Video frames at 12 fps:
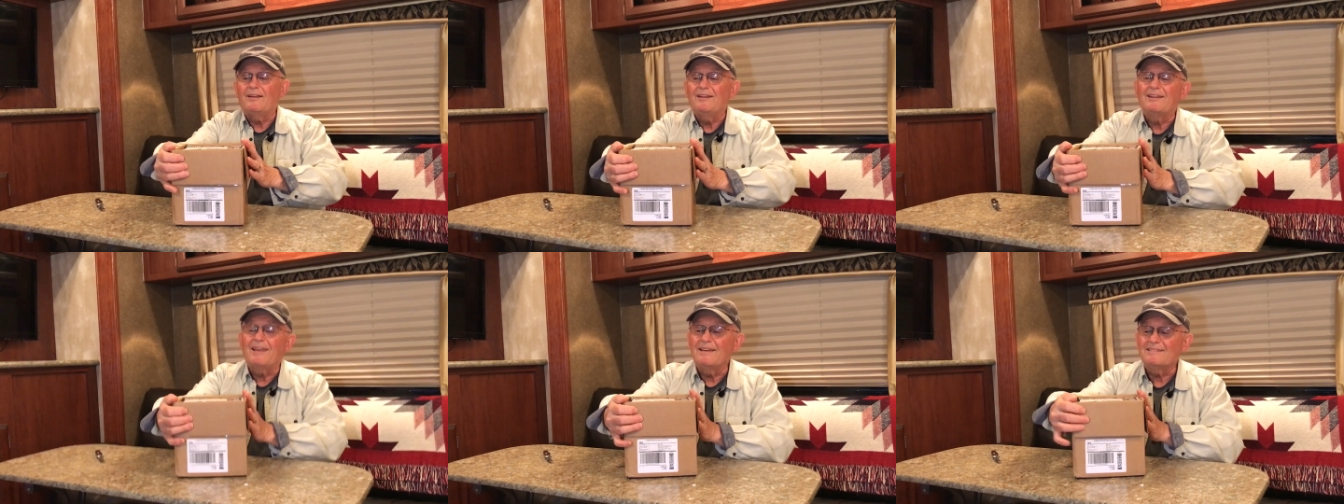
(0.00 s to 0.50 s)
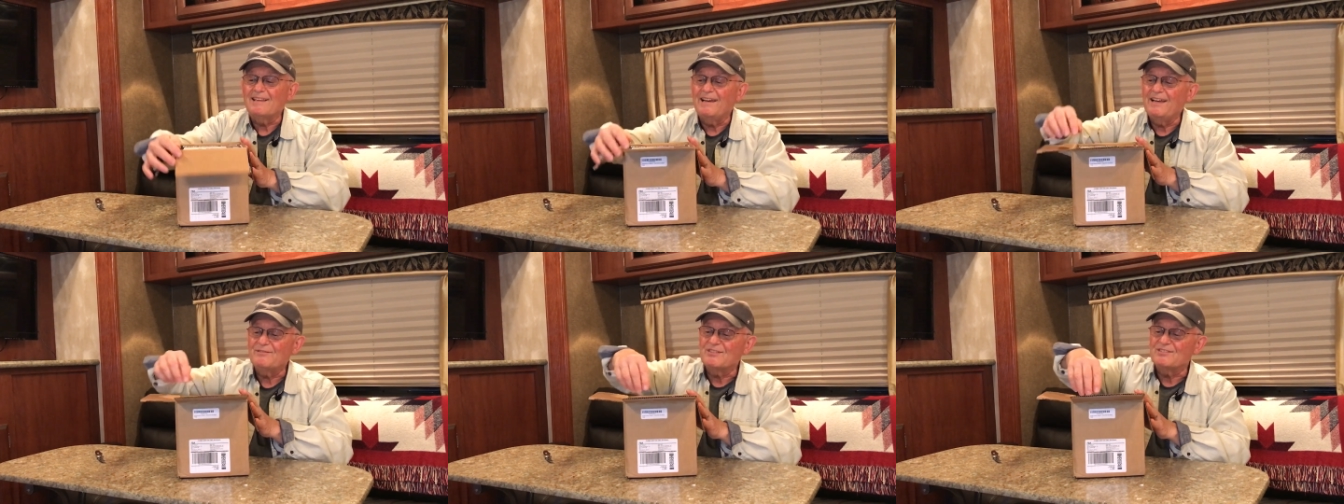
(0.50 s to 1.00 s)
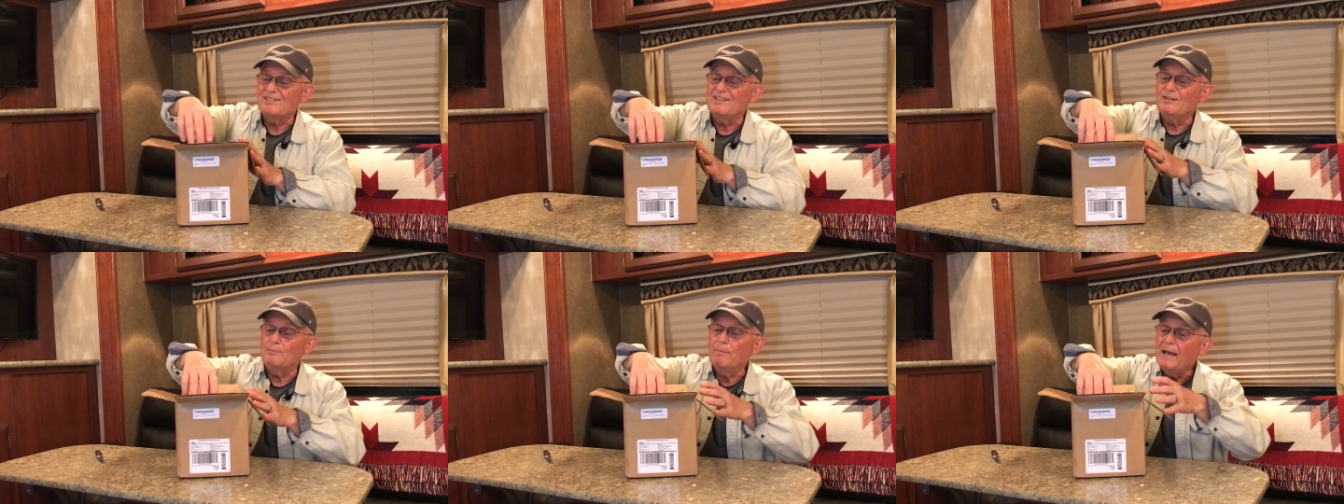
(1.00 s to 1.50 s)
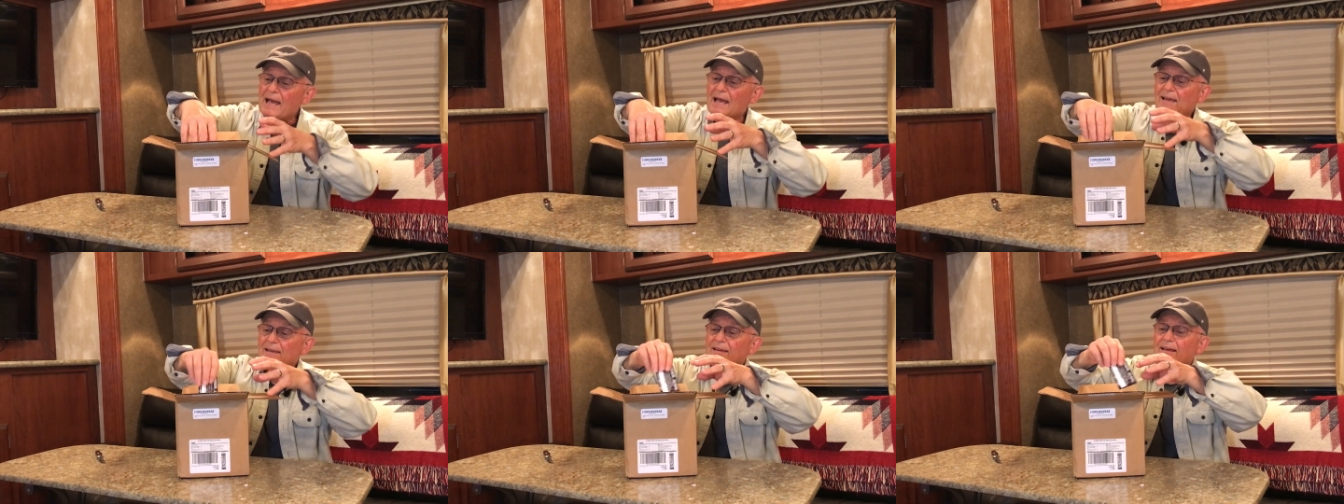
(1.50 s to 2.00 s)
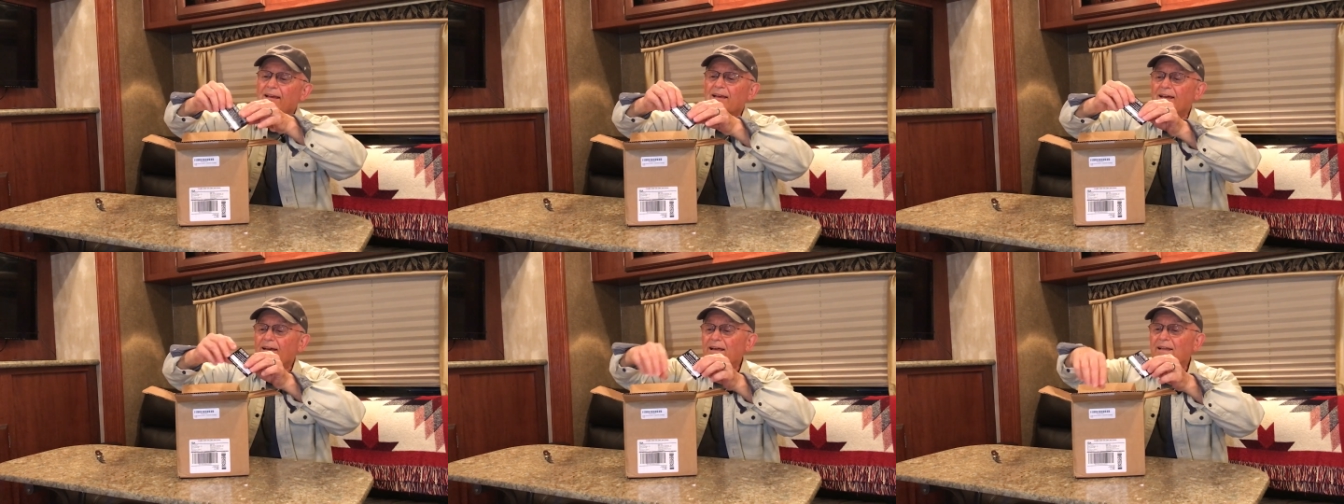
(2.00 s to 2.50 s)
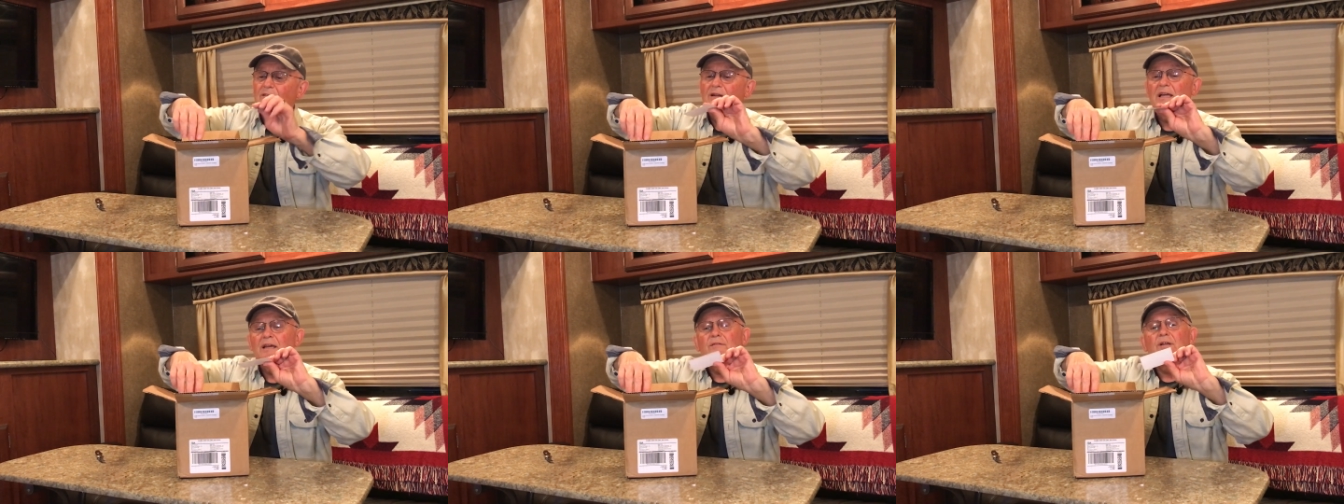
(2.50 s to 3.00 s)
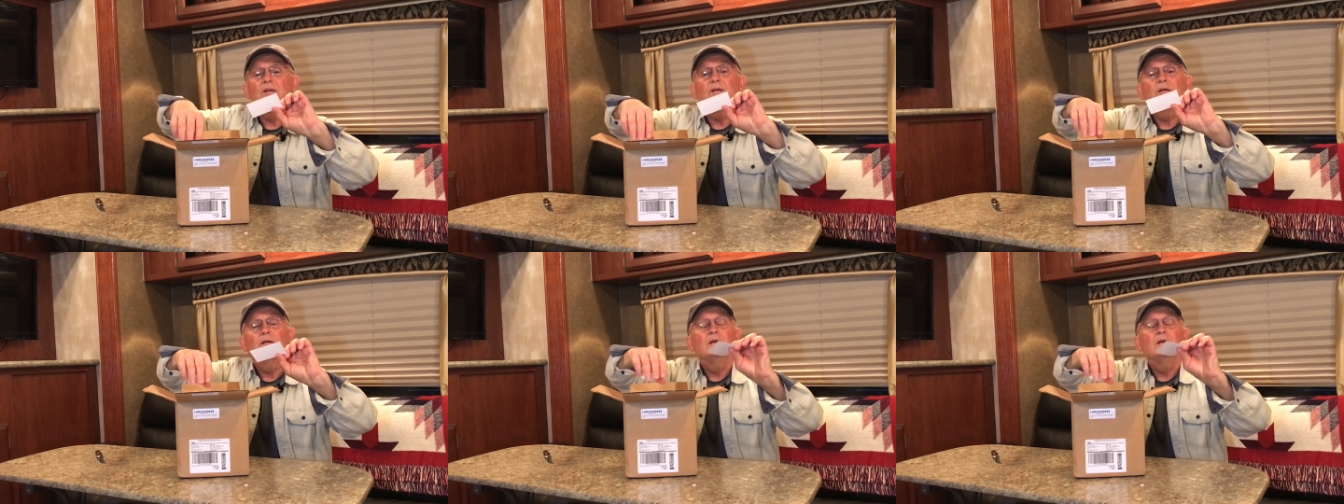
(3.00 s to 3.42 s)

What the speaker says: in case I have to send it back, I don't have any